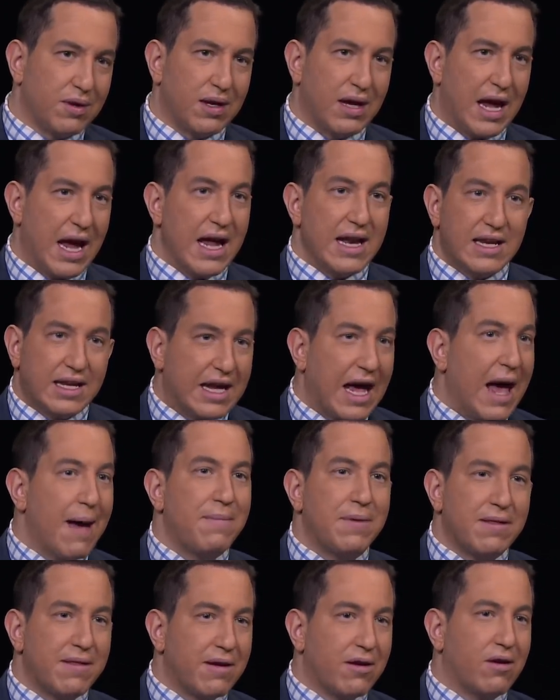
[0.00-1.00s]

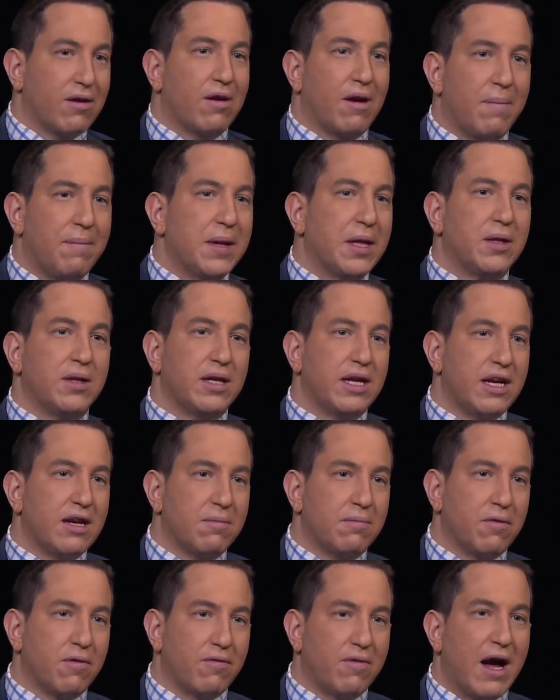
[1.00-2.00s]
handicapping their ability to
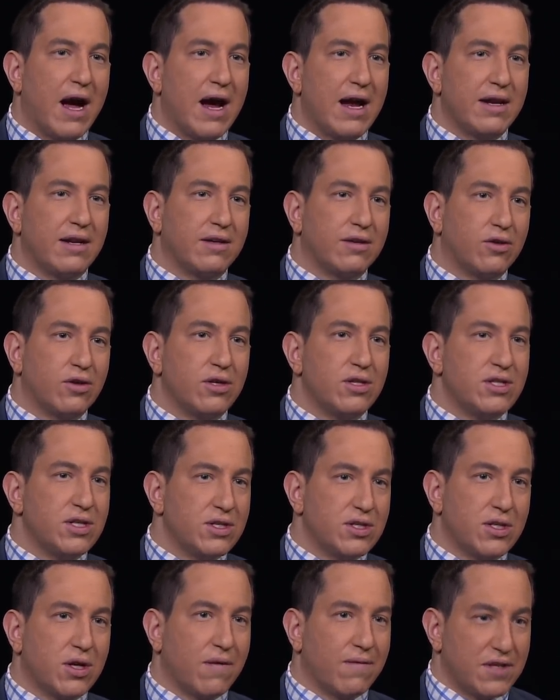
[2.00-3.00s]
provide goods
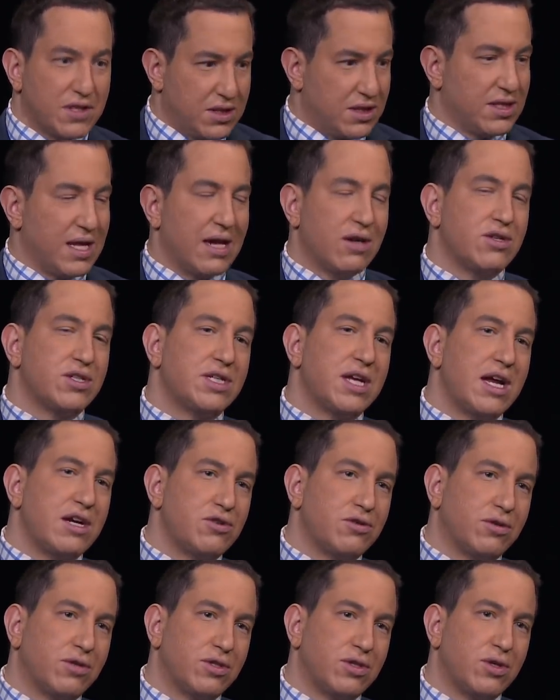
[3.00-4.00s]
and services that are
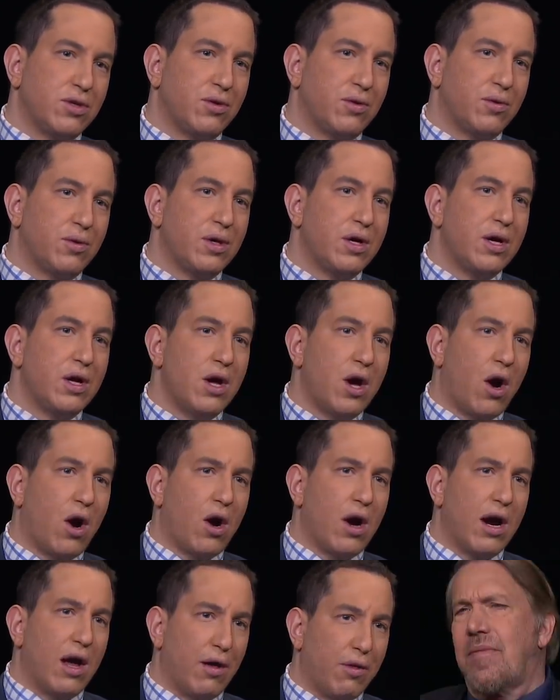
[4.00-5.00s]
central to
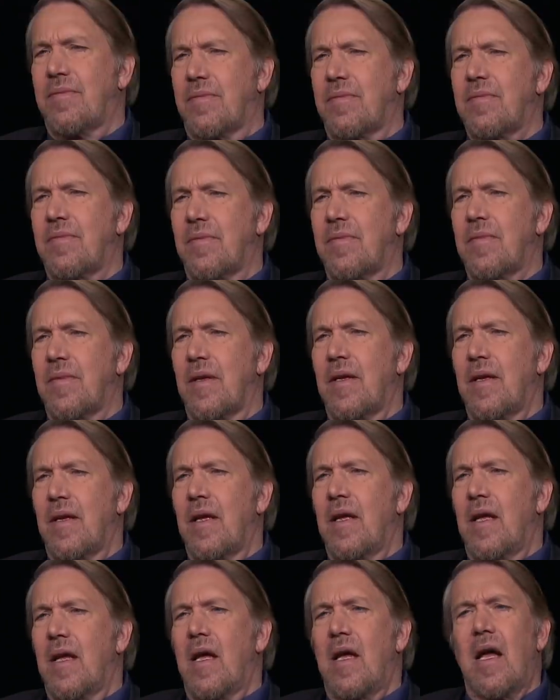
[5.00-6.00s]
our health and well-being,
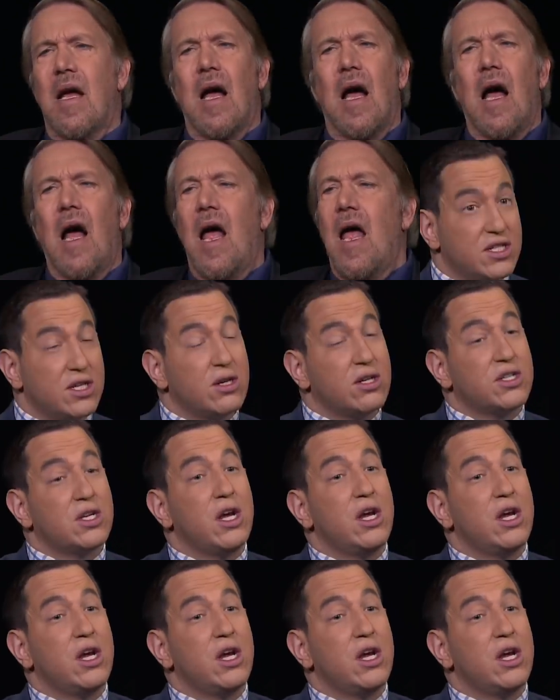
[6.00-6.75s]
that could be pretty serious.